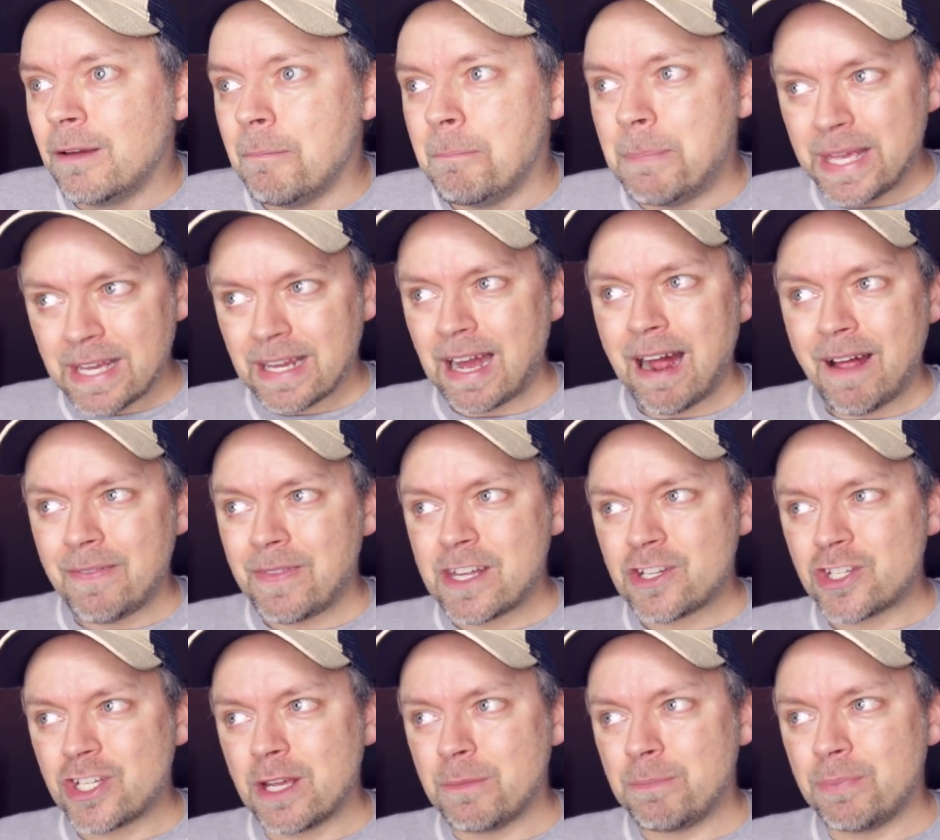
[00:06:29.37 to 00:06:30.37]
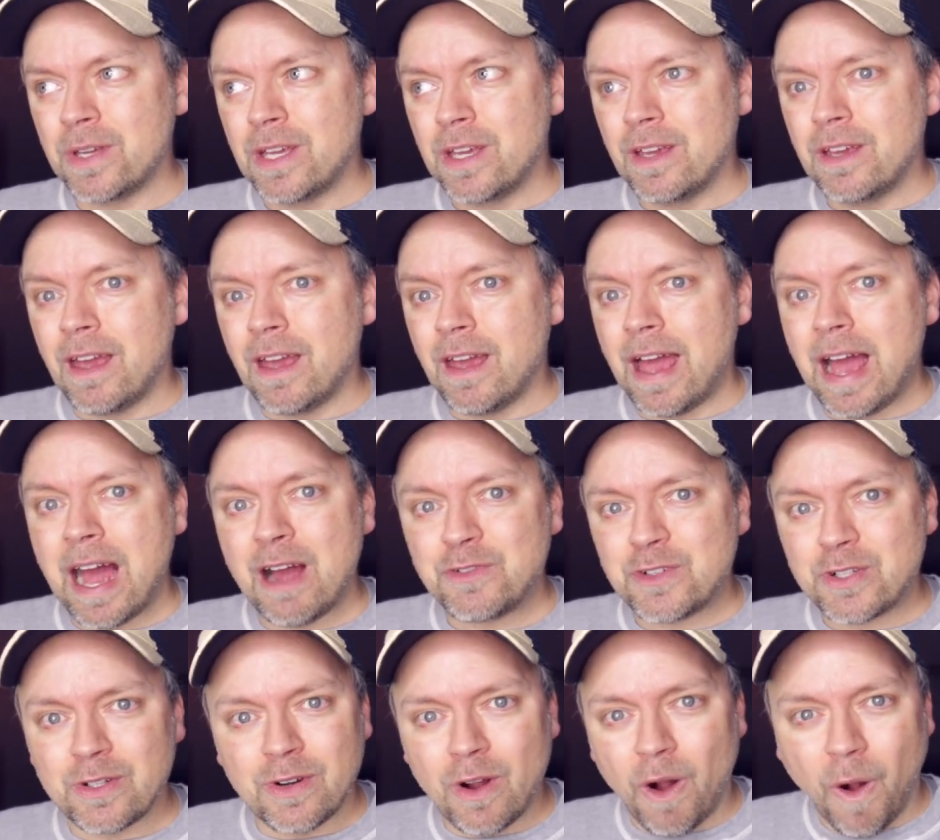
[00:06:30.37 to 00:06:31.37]
Being on the ship,
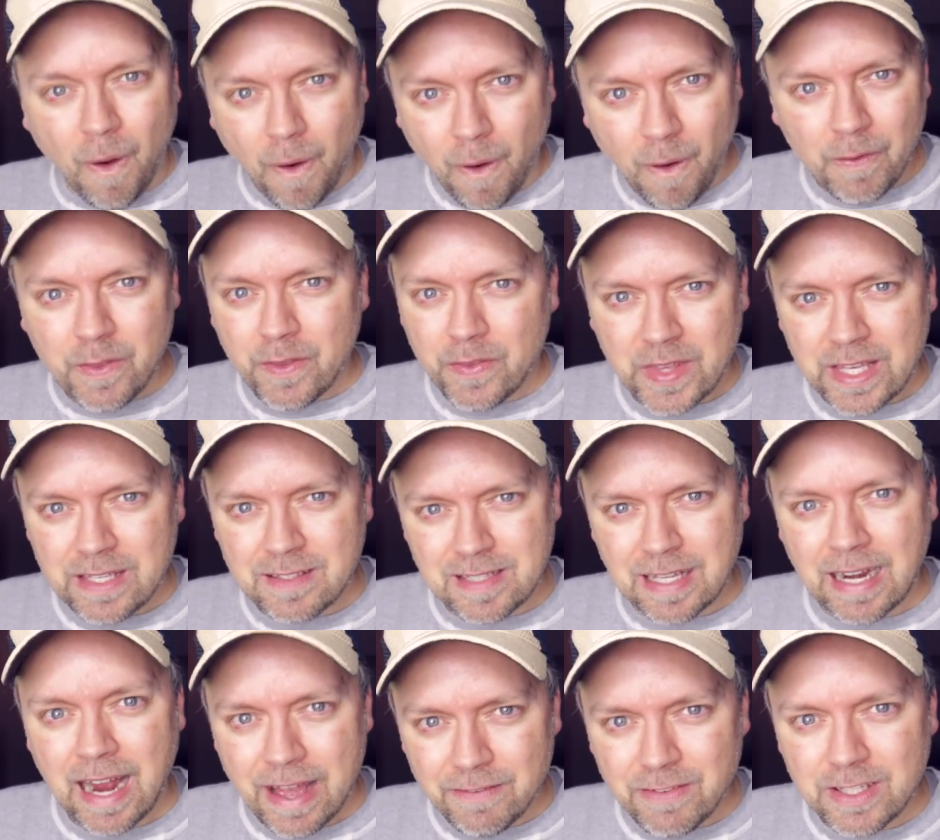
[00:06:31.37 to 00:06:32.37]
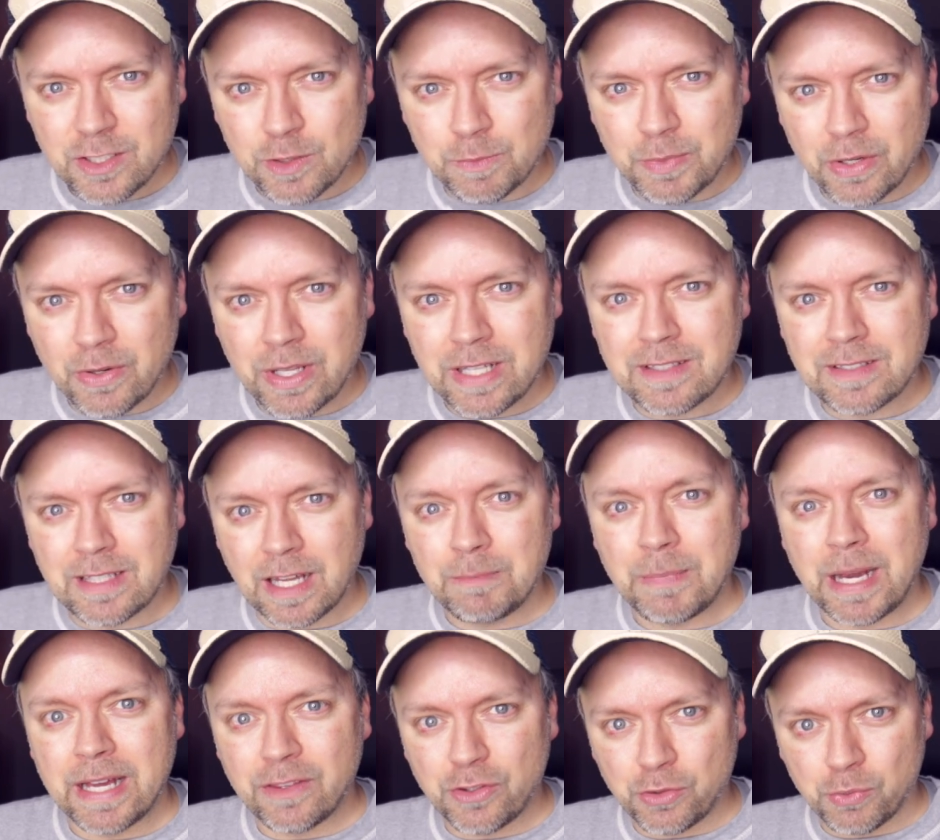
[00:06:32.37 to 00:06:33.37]
after all the things that I've experienced on
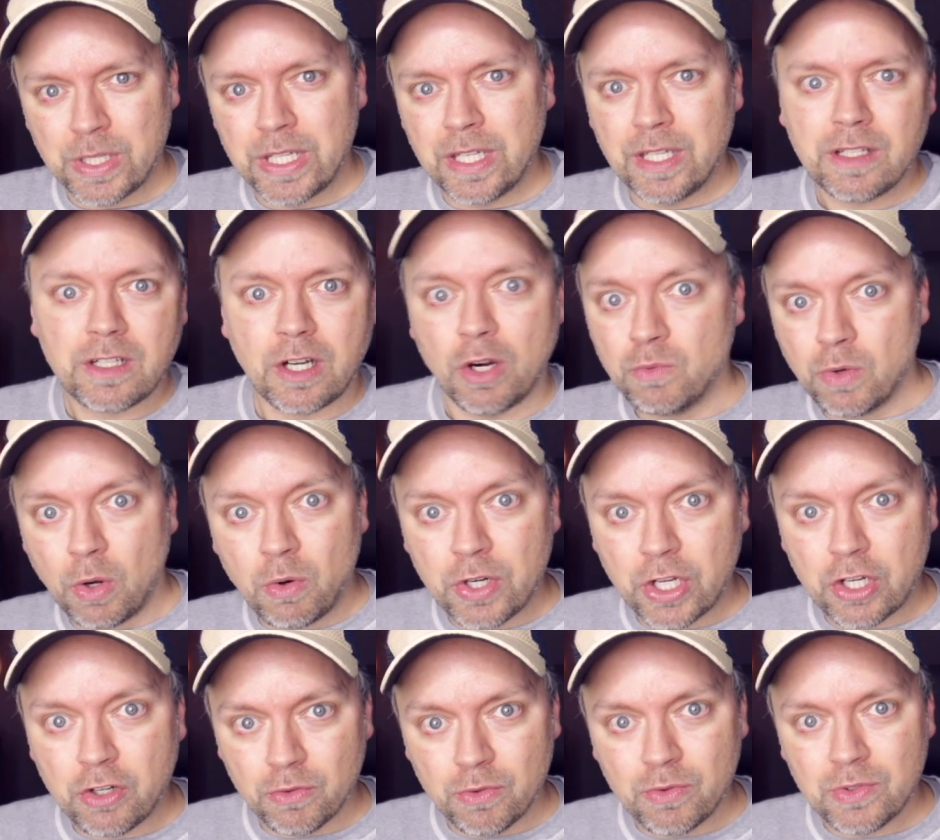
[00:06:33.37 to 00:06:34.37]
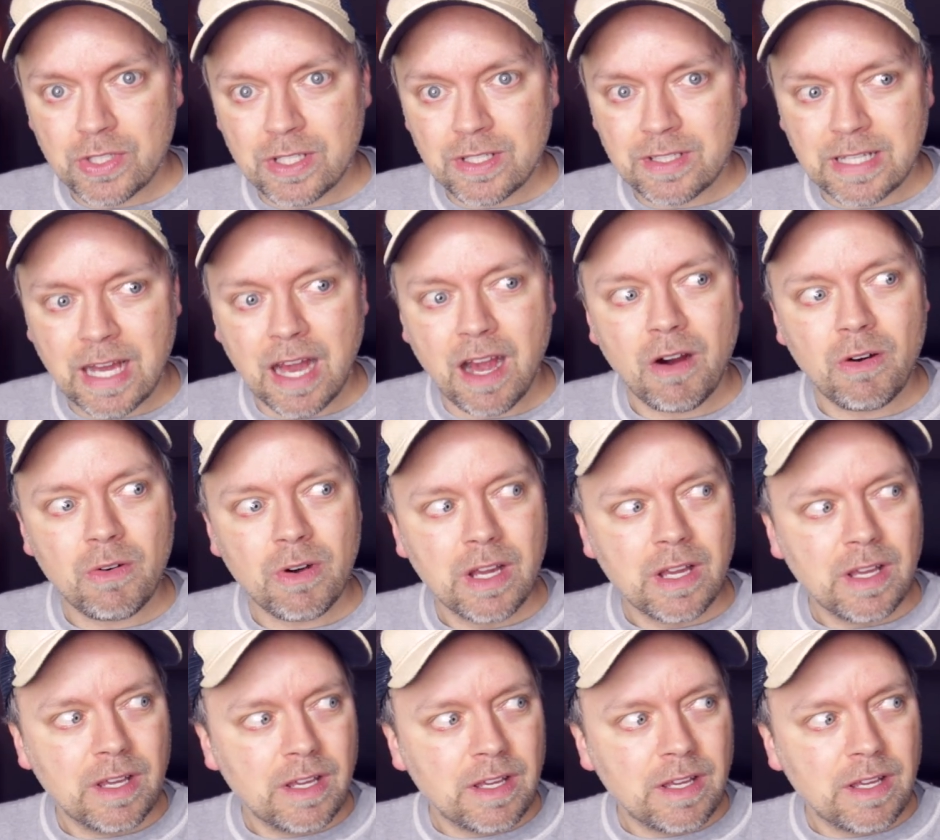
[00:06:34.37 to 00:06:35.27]
my three Corona cruises now,